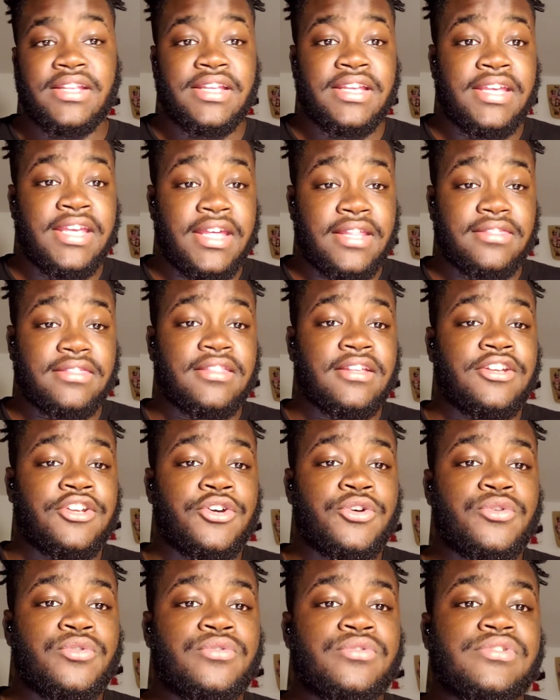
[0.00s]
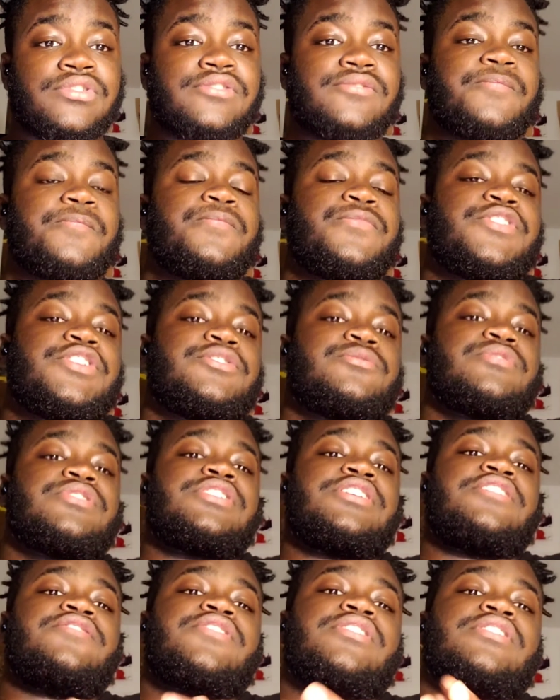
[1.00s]
get the dudes, his
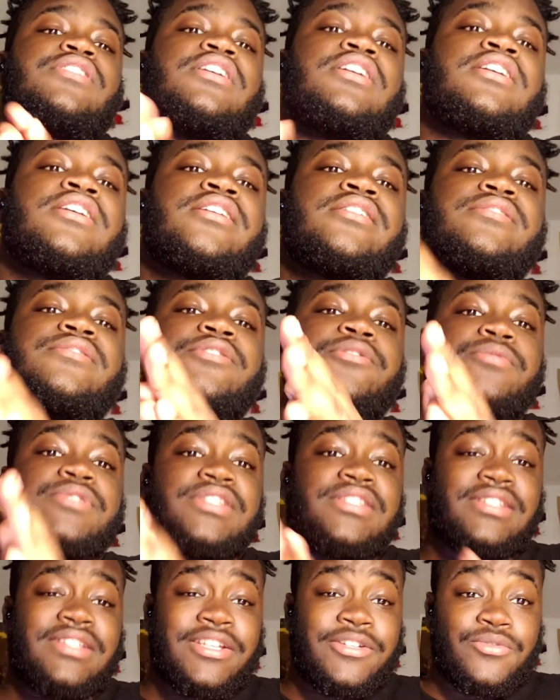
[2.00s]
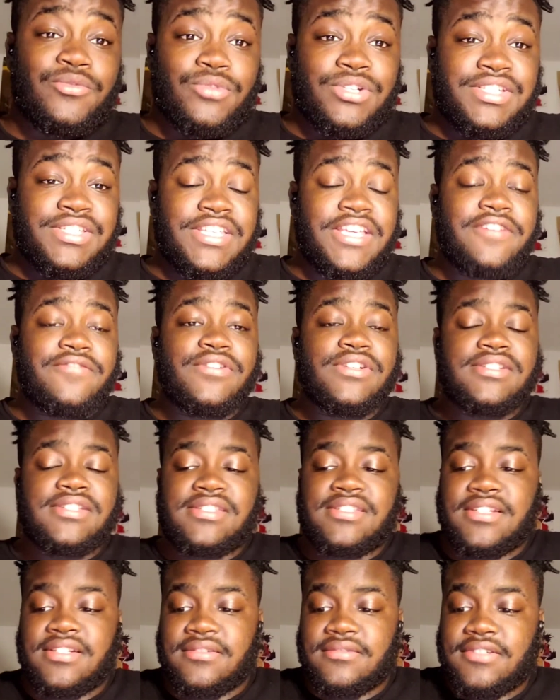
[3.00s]
receivers
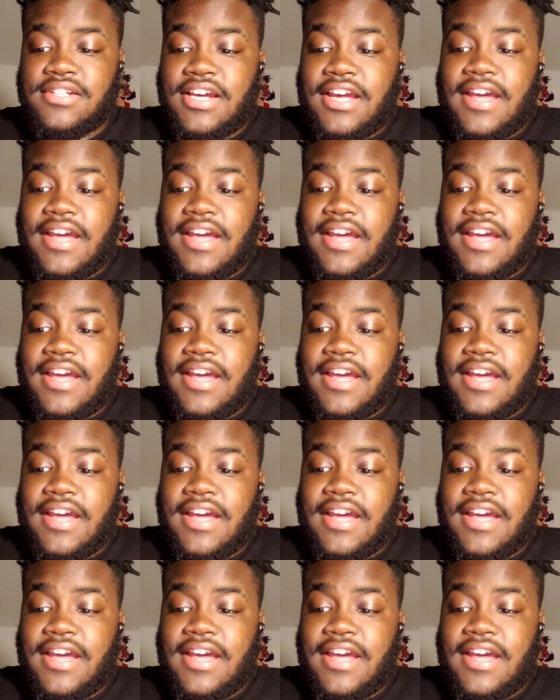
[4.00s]
to